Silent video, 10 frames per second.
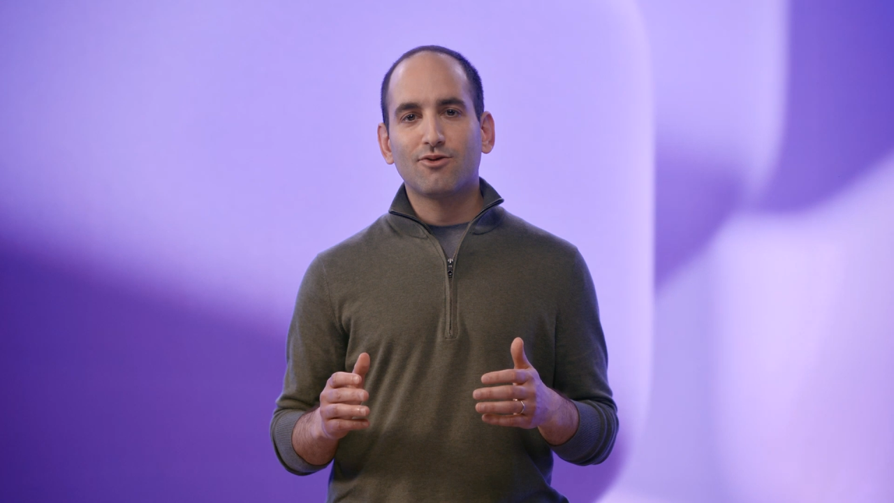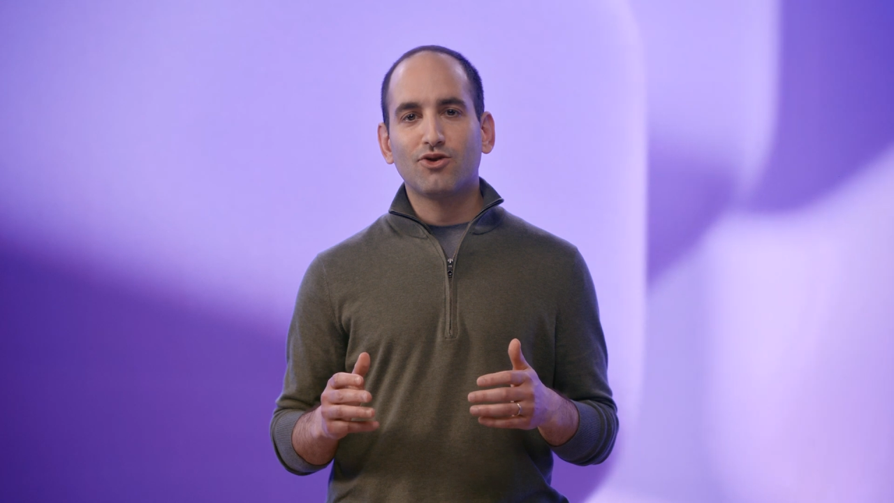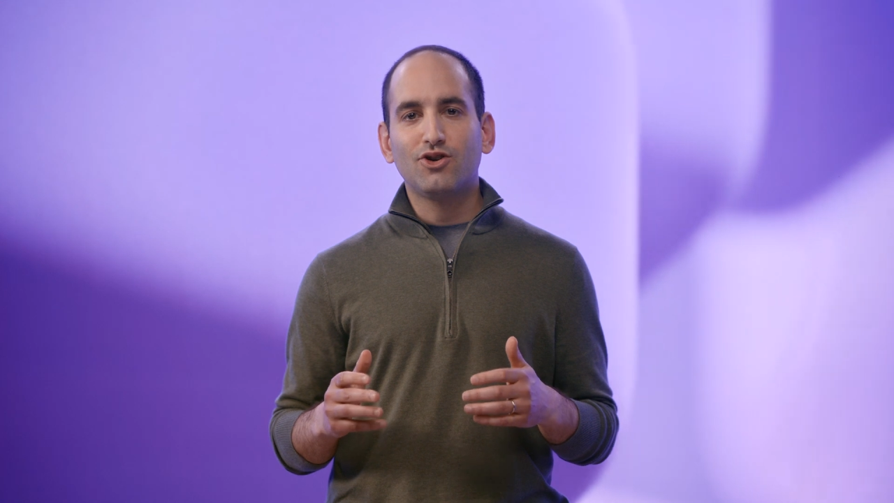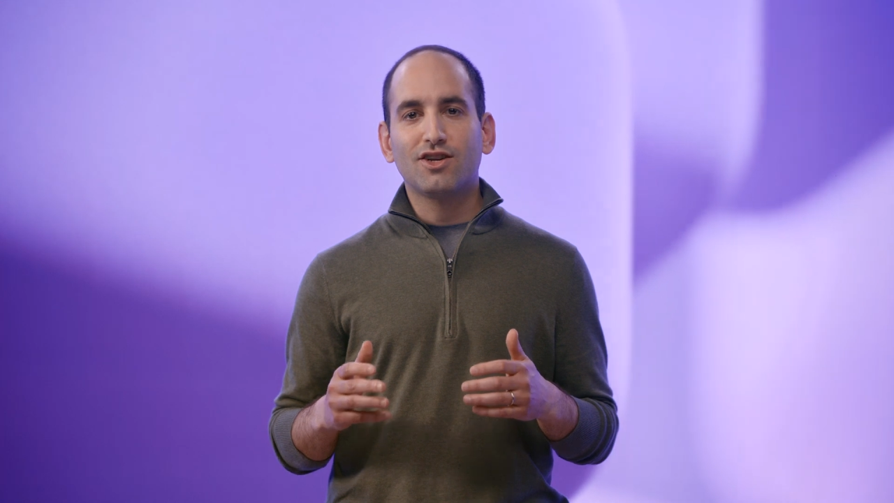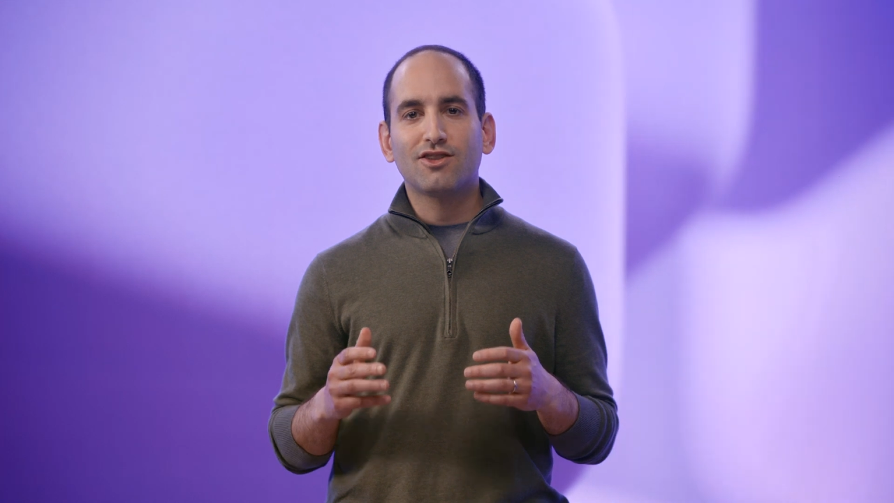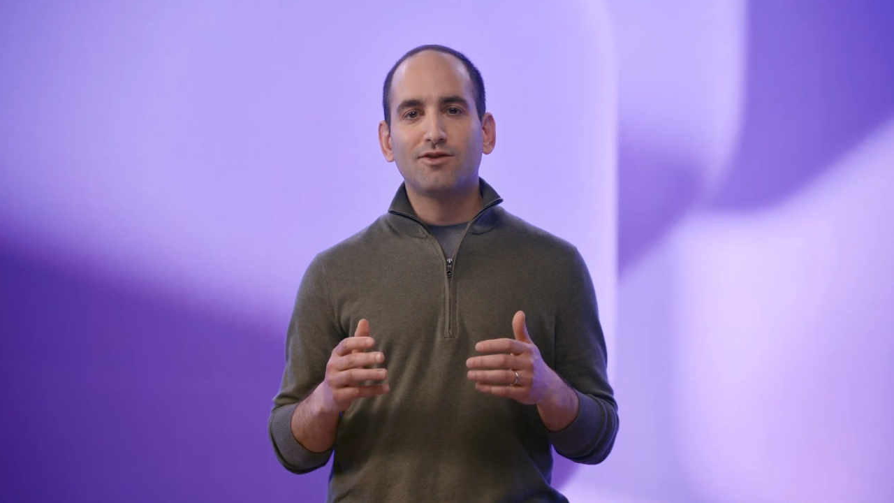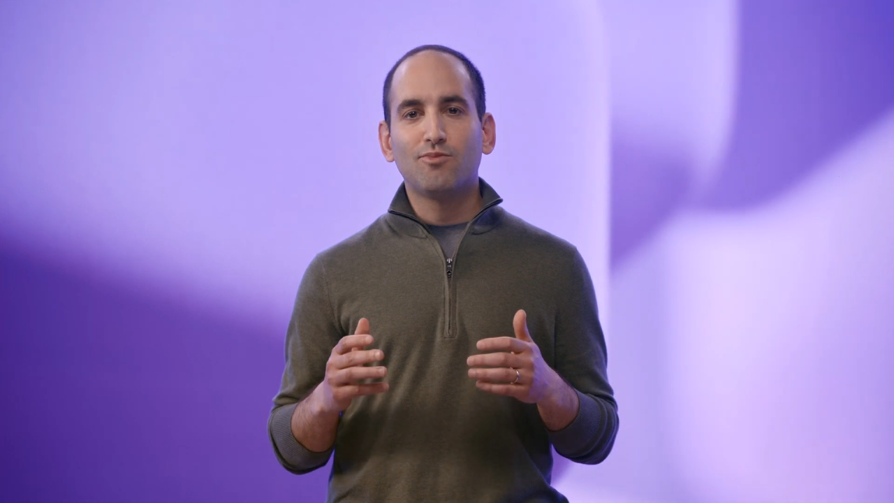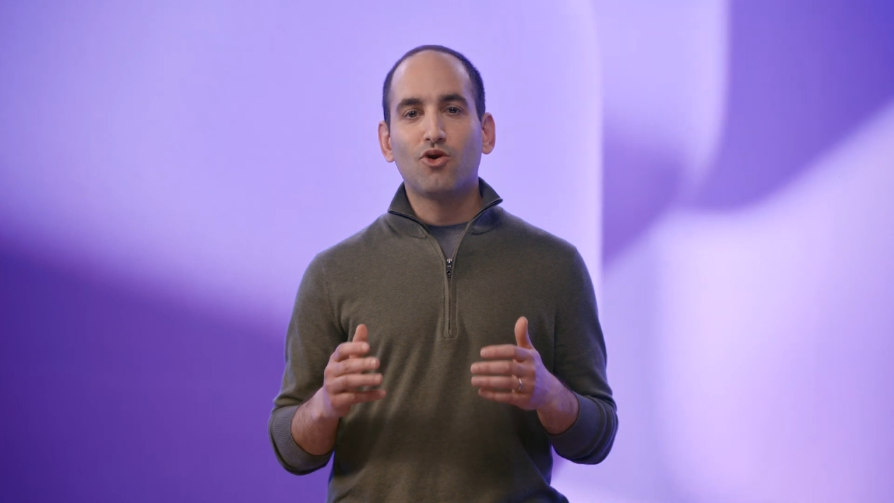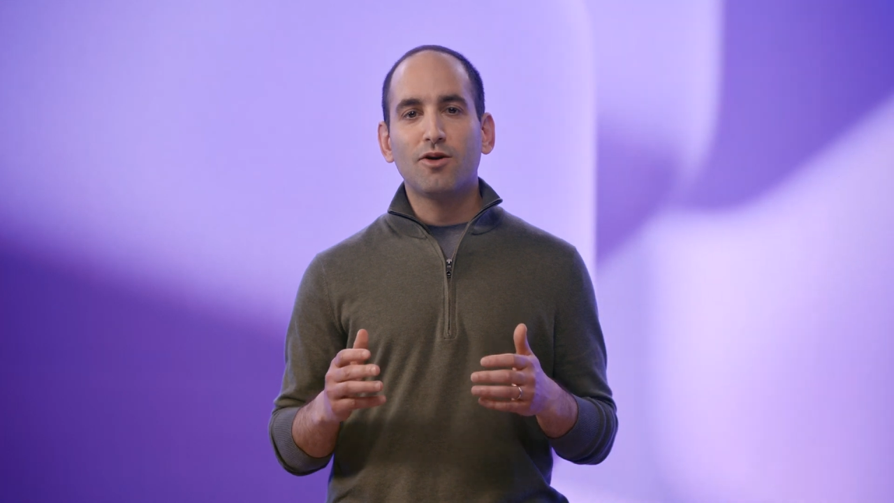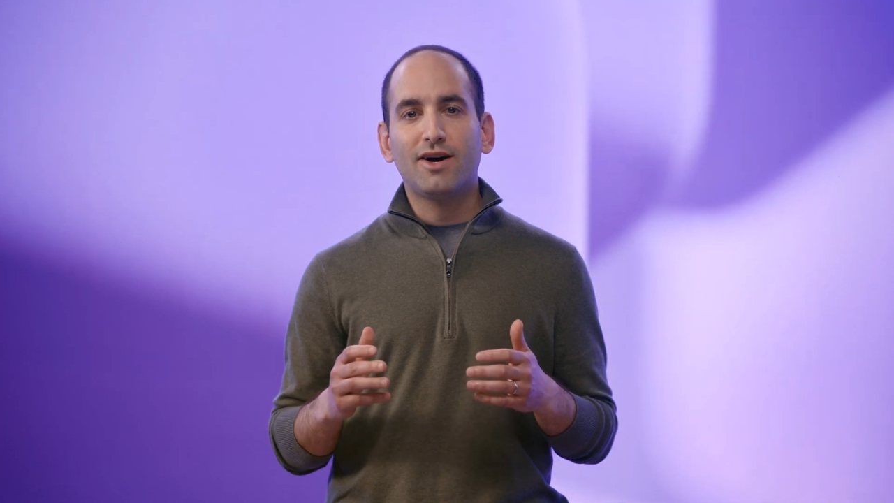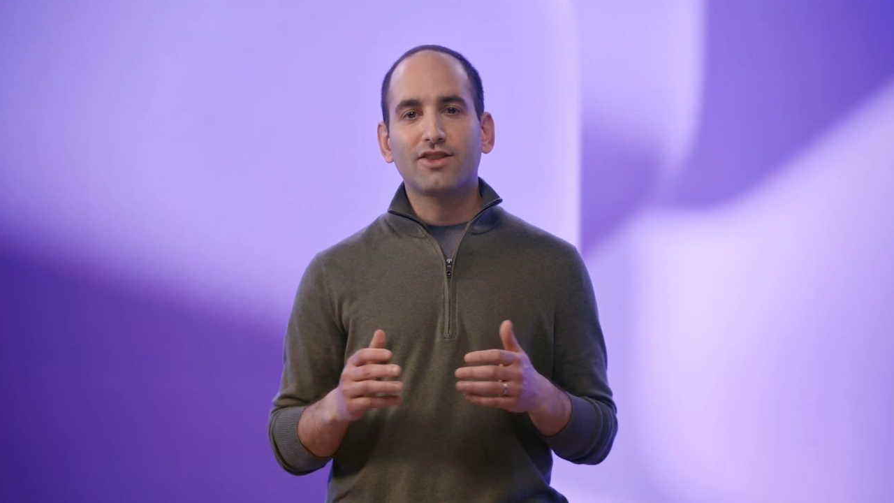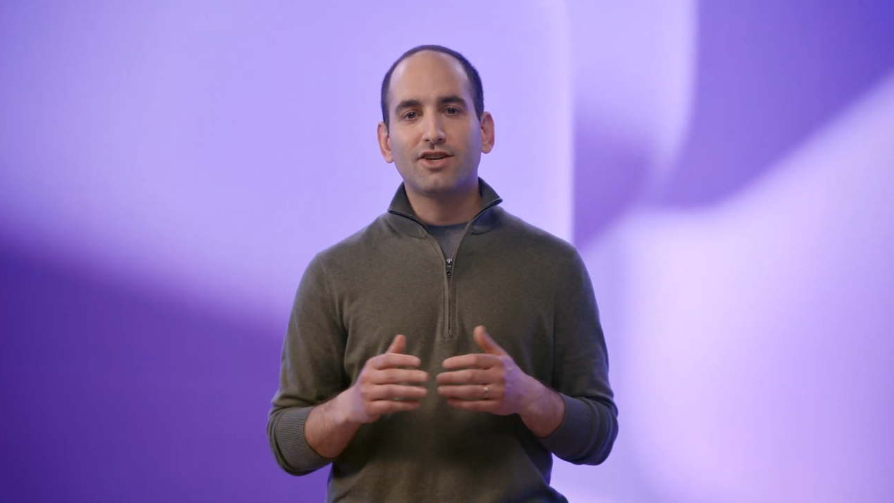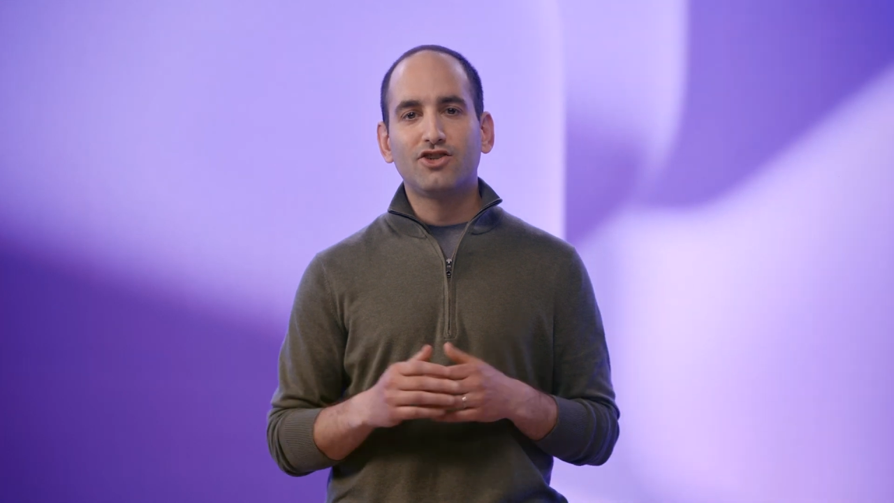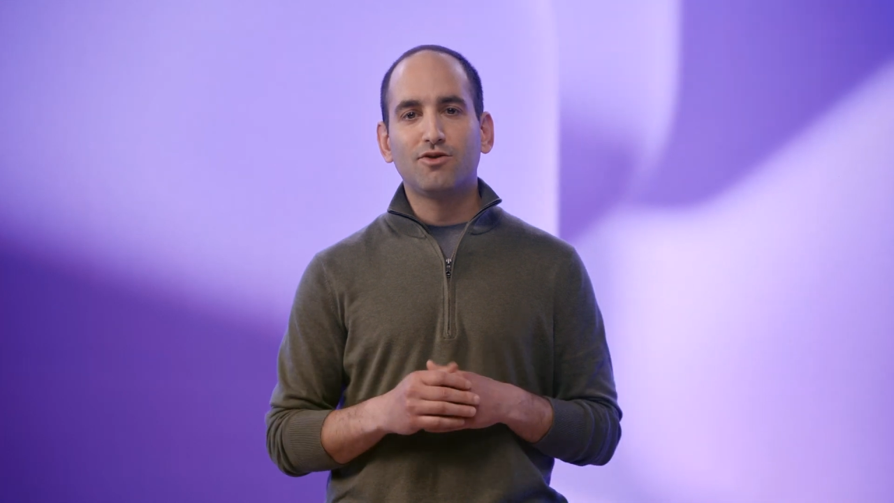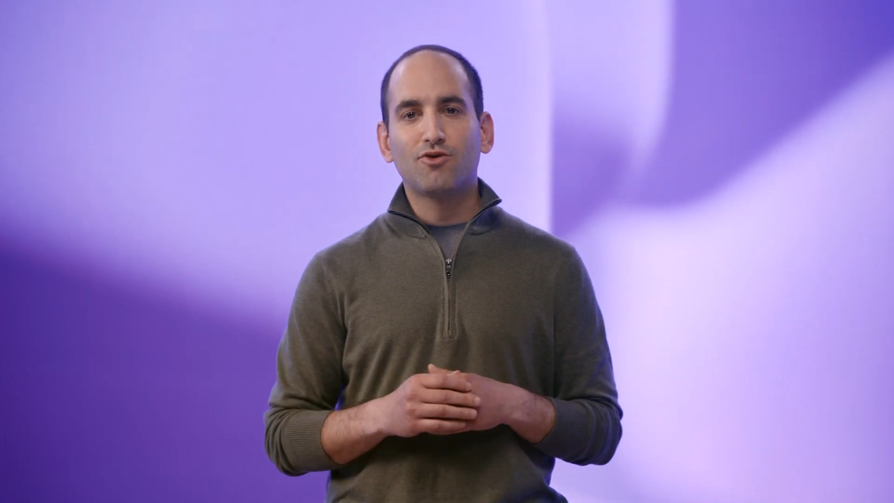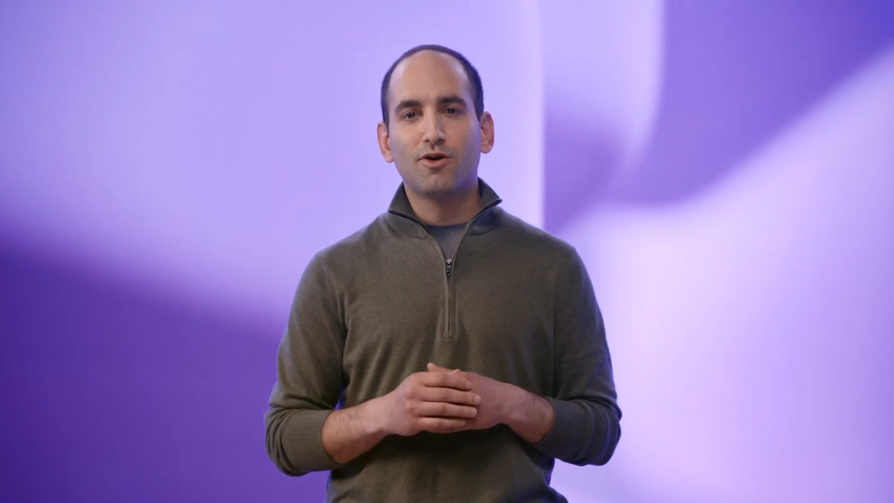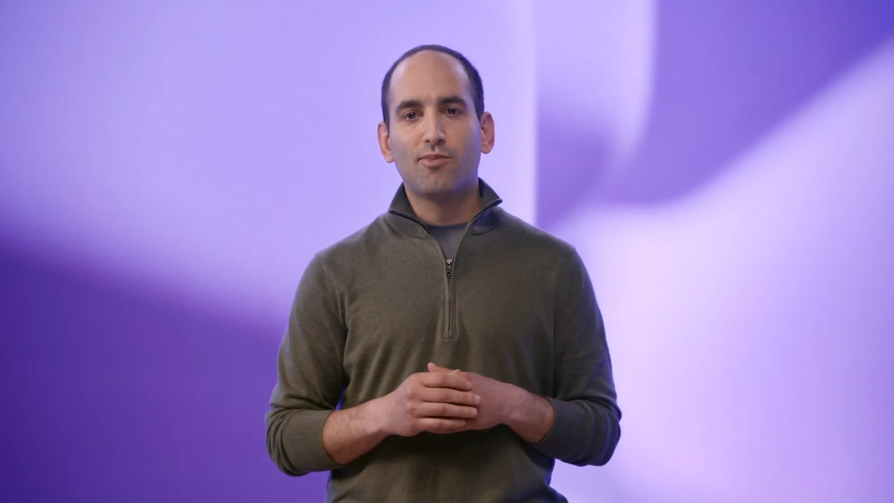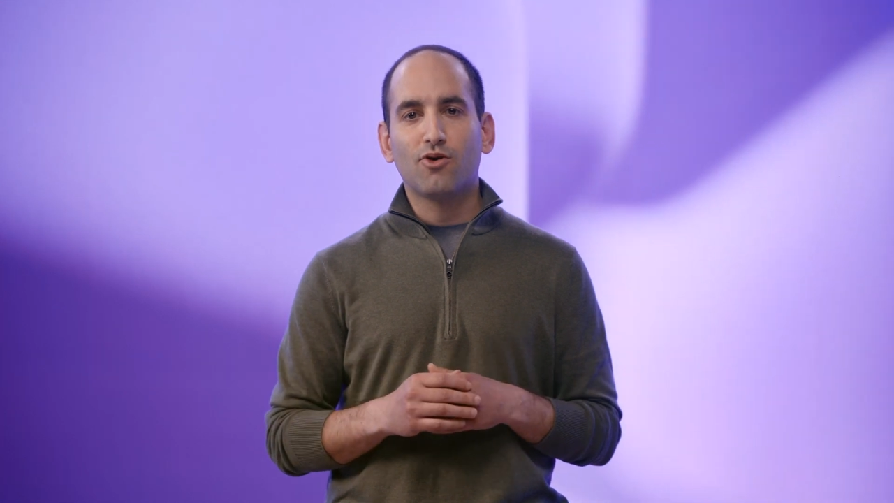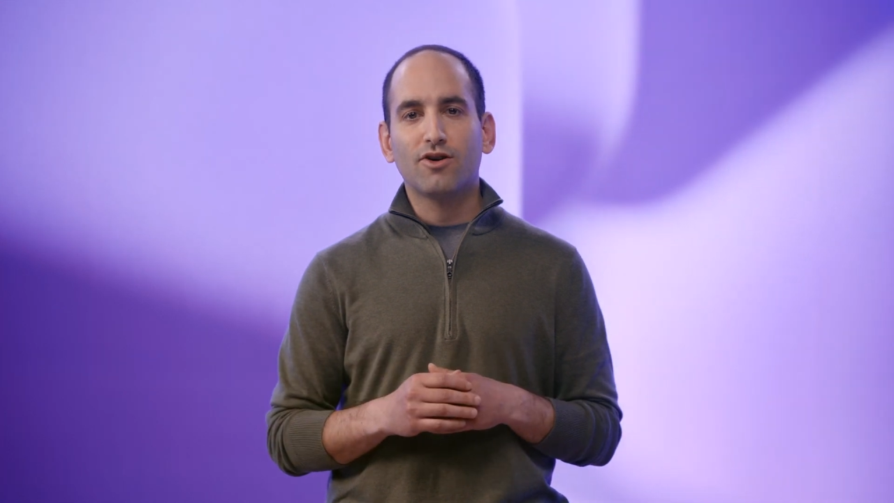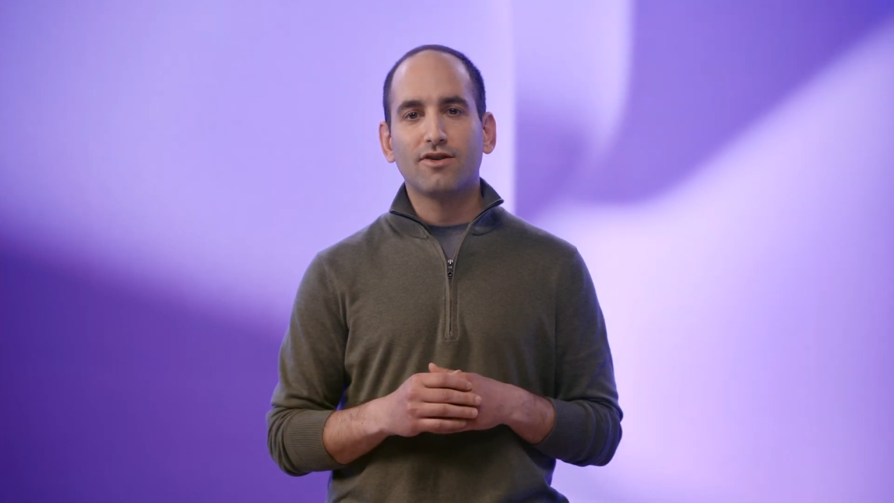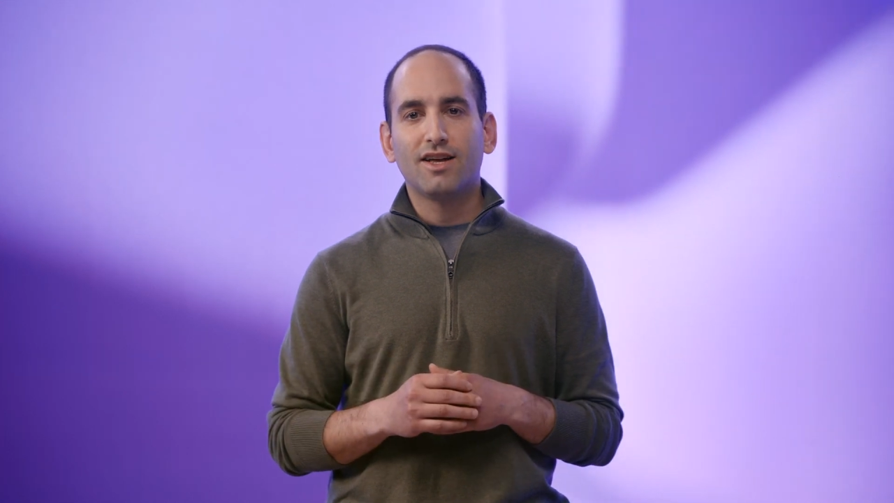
where you can learn more about the Consumer Report